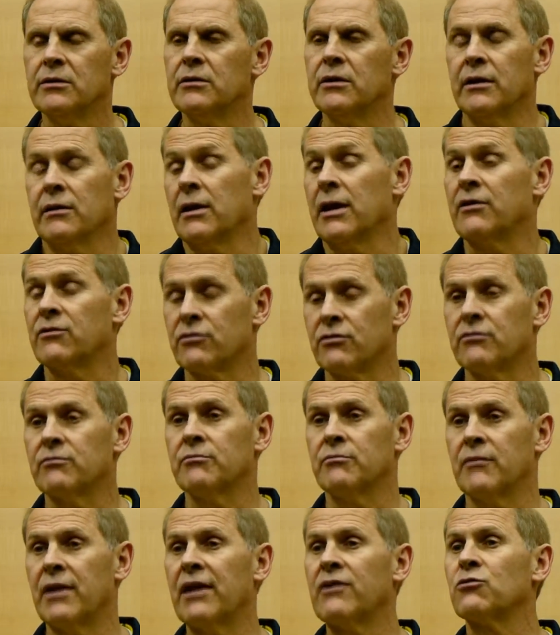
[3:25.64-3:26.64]
And that's
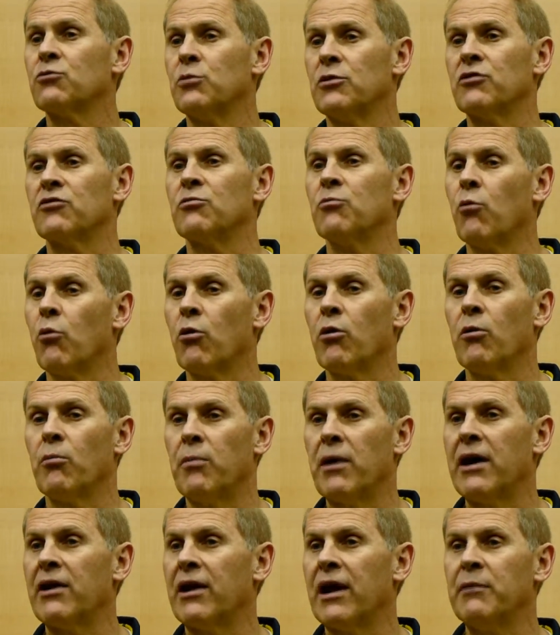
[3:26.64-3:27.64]
what it's more
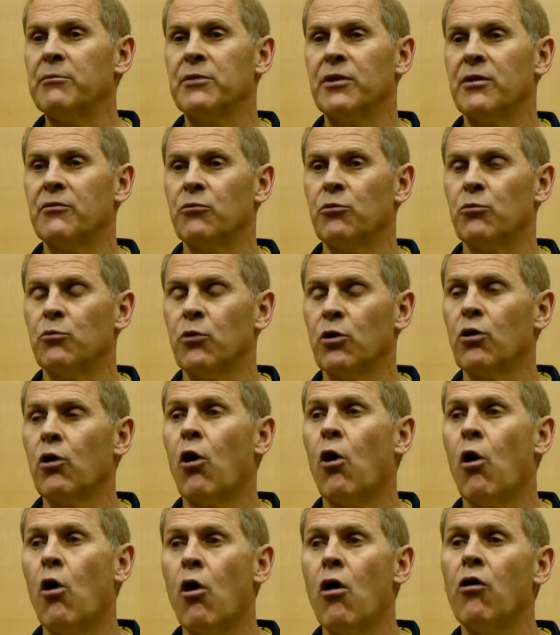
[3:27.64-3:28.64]
about. We're
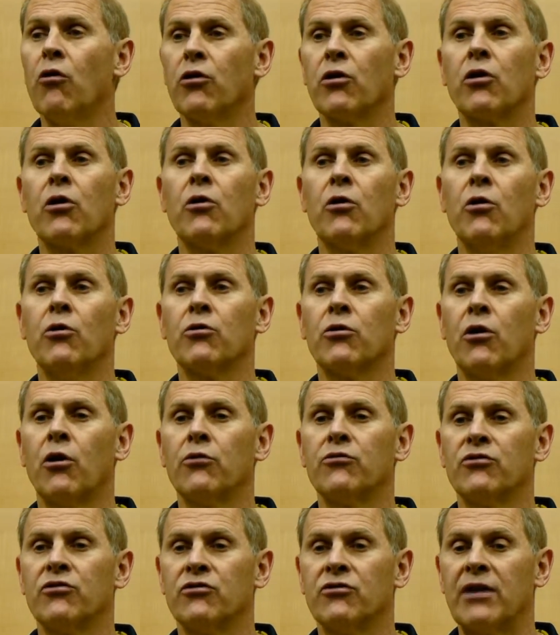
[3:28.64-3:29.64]
all, the whole
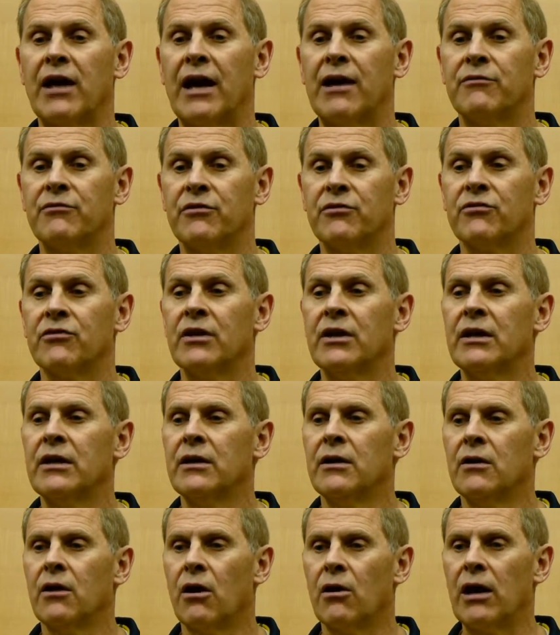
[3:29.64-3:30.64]
coaching staff is,
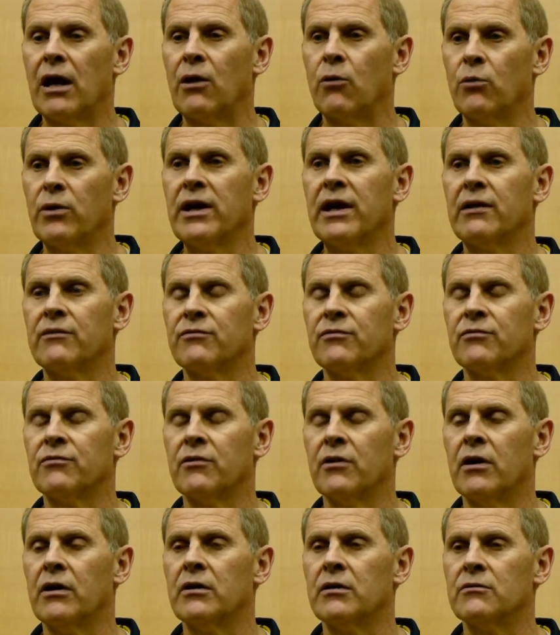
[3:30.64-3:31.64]
all right, we have
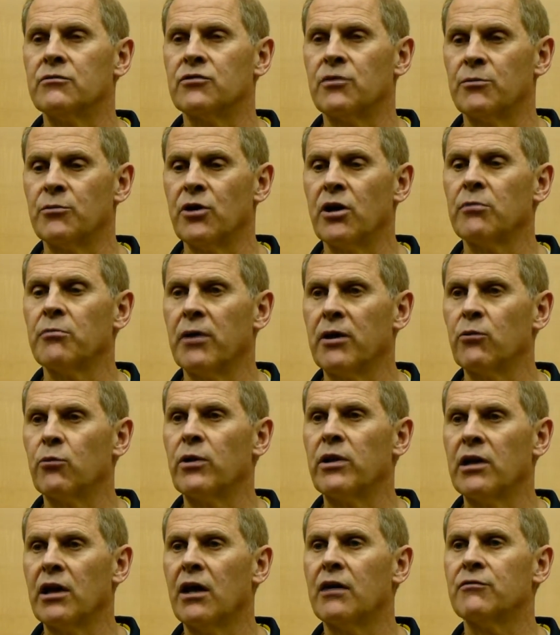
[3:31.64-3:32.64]
some young men
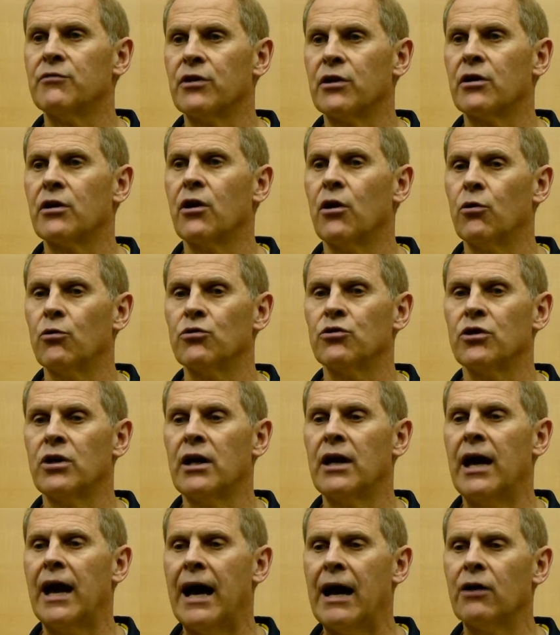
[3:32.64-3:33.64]
we love to coach.
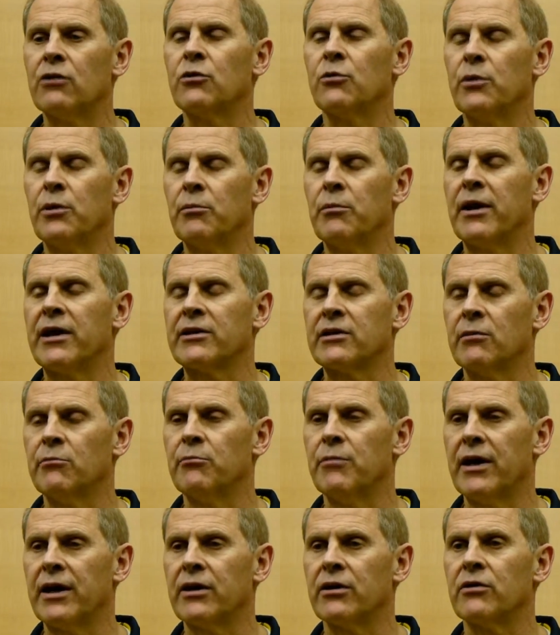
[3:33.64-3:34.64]
How can we make them
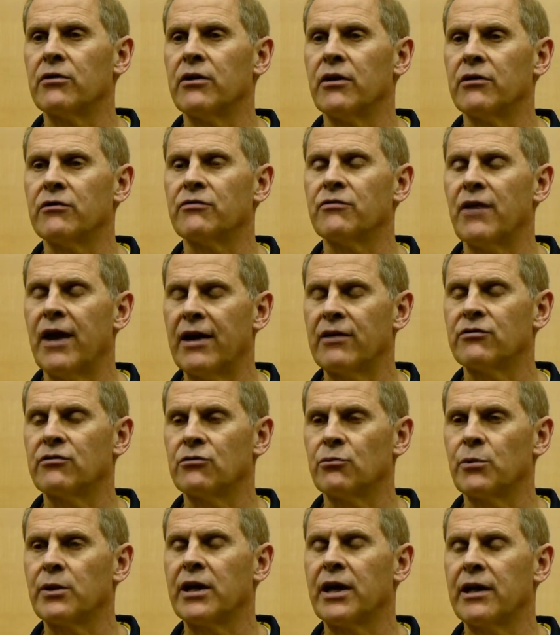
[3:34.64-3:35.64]
better as fast
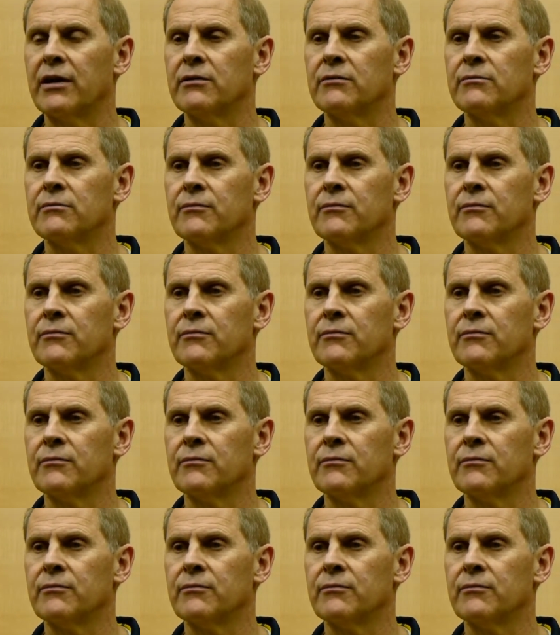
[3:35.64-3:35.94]
as we can?